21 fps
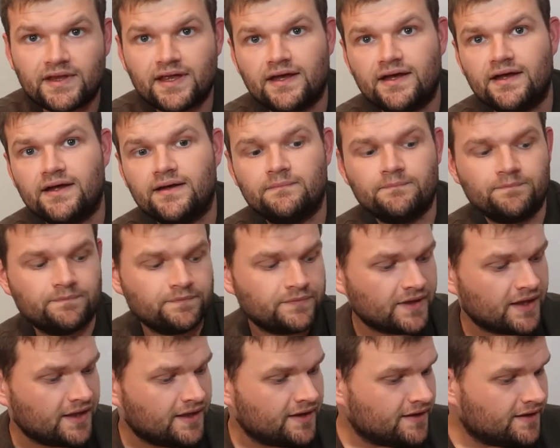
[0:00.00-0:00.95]

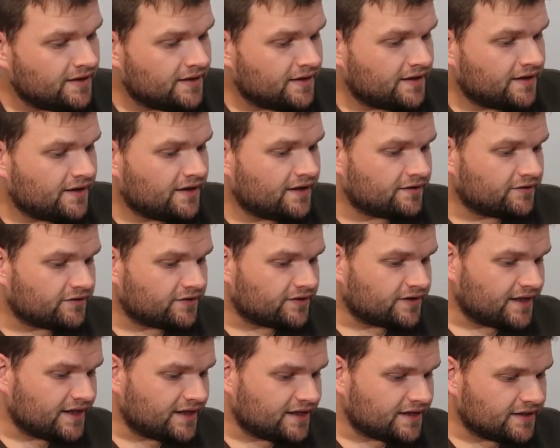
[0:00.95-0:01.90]
As I
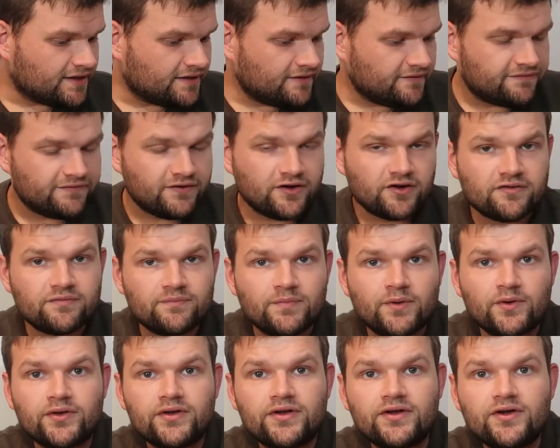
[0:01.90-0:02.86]
said,
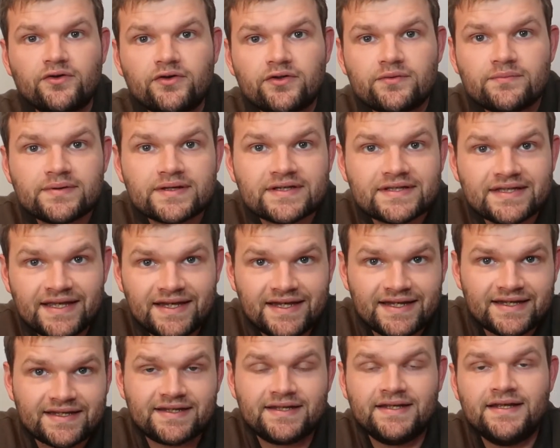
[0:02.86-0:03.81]

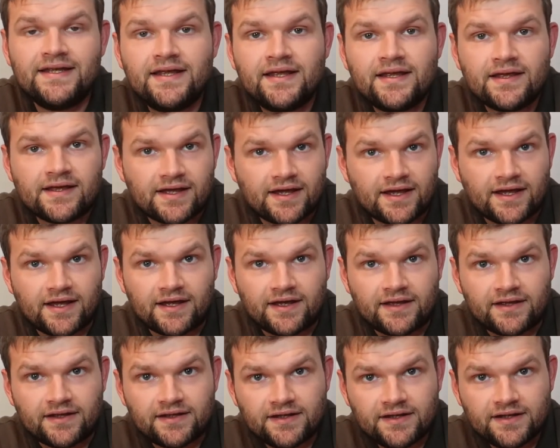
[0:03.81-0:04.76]
5.9%
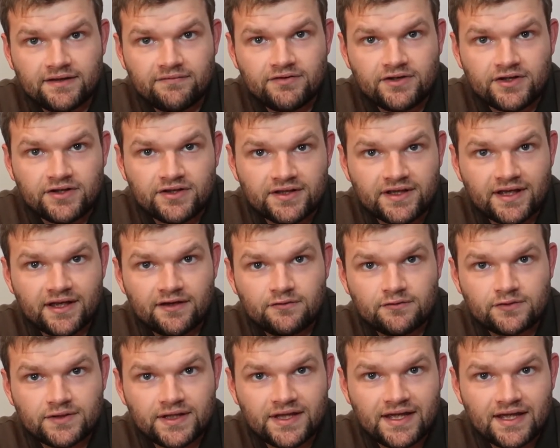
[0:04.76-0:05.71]
dividend
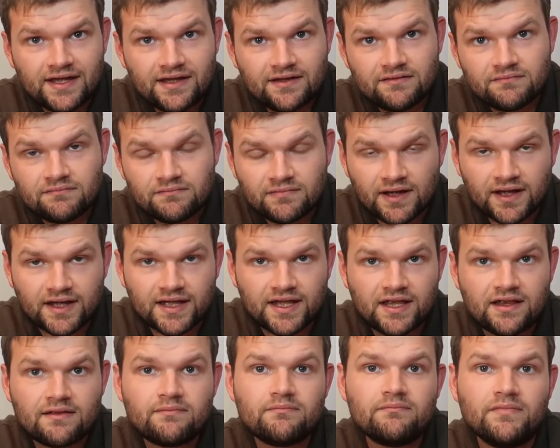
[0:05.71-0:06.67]
yield there.
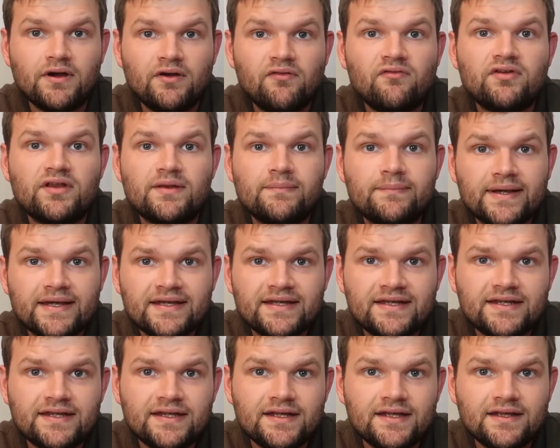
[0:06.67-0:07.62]
Again, monthly
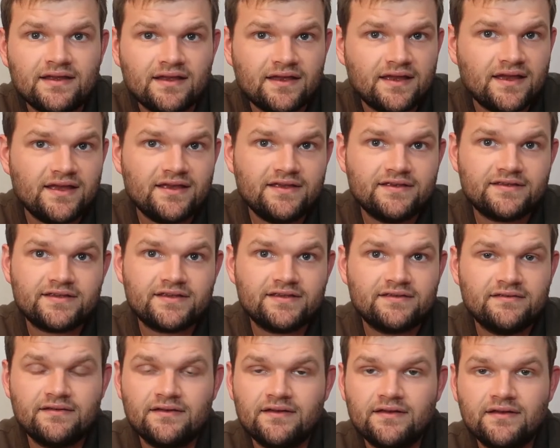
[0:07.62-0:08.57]
paying.
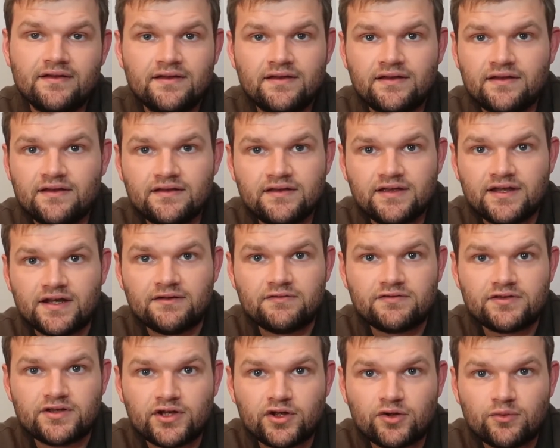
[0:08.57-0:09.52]
It's
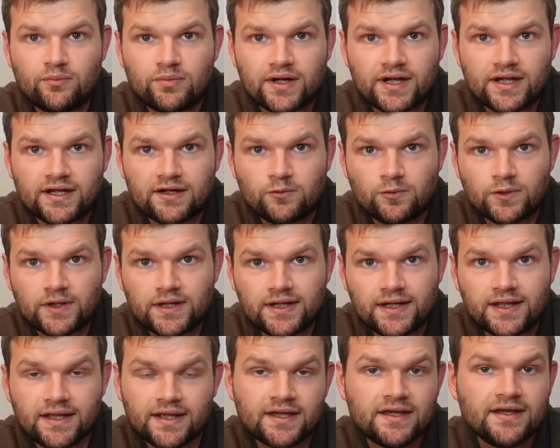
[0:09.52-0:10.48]
it's a no-brainer
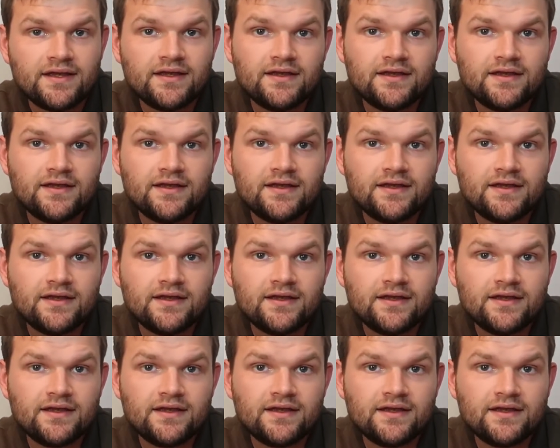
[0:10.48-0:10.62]
really.